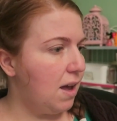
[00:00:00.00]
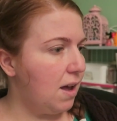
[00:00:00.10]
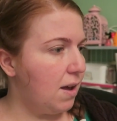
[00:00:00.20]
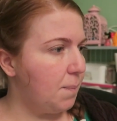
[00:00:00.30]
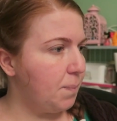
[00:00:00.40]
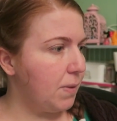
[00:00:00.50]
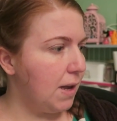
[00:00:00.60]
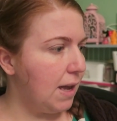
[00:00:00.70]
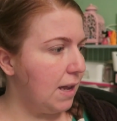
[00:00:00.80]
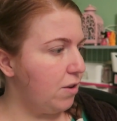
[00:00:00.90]
Um,
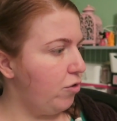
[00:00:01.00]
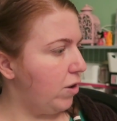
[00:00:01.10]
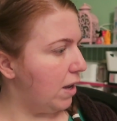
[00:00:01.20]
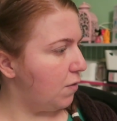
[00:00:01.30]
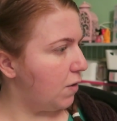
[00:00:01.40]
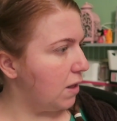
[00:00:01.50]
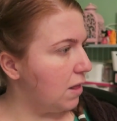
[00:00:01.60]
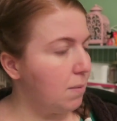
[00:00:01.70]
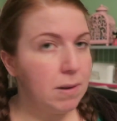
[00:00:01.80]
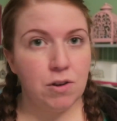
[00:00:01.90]
and you can
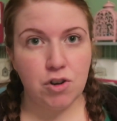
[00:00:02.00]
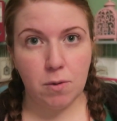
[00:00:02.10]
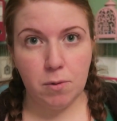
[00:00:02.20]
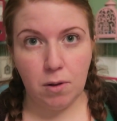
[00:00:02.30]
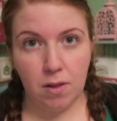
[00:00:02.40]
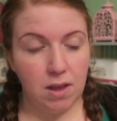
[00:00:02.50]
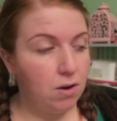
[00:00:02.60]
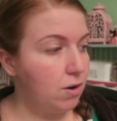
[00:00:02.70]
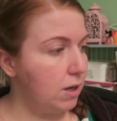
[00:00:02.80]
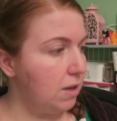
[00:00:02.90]
find them in a shop called The
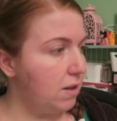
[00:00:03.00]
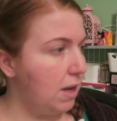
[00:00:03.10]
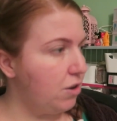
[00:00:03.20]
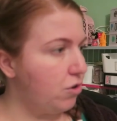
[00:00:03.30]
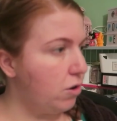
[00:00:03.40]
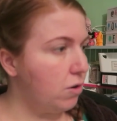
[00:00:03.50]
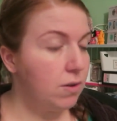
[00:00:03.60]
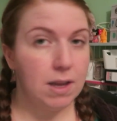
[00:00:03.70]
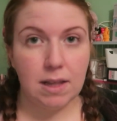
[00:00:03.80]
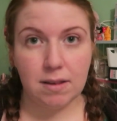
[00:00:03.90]
Organized Hedgehog
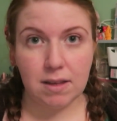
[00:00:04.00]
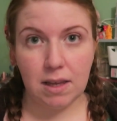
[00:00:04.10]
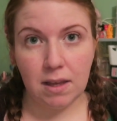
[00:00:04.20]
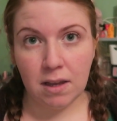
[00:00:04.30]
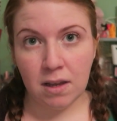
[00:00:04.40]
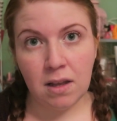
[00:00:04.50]
on Etsy.